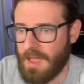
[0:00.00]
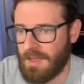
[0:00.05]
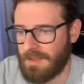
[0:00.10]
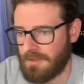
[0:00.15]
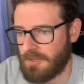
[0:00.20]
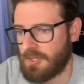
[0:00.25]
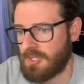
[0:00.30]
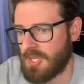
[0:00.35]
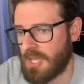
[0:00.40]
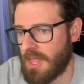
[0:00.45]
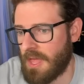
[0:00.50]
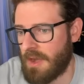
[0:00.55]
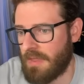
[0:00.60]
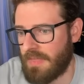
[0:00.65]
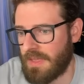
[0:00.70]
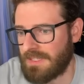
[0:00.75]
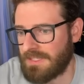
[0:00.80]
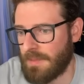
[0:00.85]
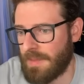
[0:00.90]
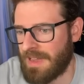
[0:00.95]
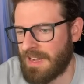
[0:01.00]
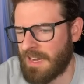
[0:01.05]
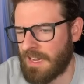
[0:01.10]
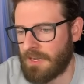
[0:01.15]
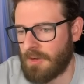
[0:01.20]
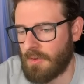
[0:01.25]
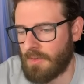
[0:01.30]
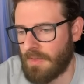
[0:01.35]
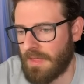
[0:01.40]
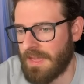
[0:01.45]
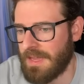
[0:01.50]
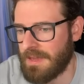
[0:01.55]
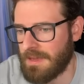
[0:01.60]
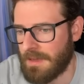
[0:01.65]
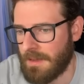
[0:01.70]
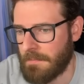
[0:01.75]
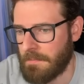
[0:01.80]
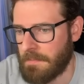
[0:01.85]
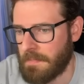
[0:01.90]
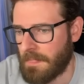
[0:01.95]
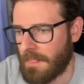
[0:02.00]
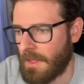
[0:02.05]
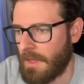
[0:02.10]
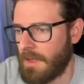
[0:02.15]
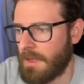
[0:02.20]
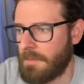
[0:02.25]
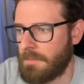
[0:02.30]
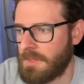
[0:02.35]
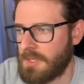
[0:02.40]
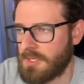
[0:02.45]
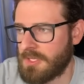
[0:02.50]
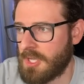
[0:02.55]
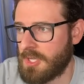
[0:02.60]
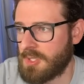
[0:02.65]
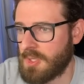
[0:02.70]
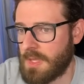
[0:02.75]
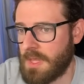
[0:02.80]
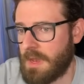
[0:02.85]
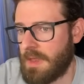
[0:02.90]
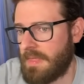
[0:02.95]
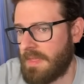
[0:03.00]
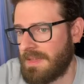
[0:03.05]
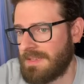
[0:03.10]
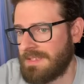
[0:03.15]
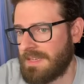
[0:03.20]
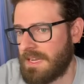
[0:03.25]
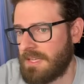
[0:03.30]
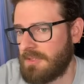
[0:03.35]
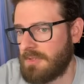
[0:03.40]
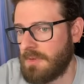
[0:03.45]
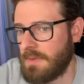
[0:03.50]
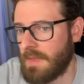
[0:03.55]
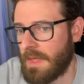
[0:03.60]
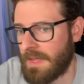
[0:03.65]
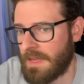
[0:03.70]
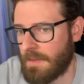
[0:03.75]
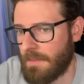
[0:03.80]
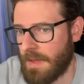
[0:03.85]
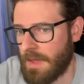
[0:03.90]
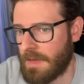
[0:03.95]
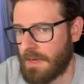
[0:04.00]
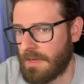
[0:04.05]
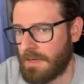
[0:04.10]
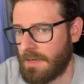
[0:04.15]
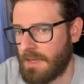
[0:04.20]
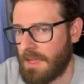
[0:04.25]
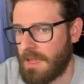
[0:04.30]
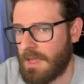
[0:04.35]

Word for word: there's a lot of things about it I don't like. But there's also a lot of things that I do like about it.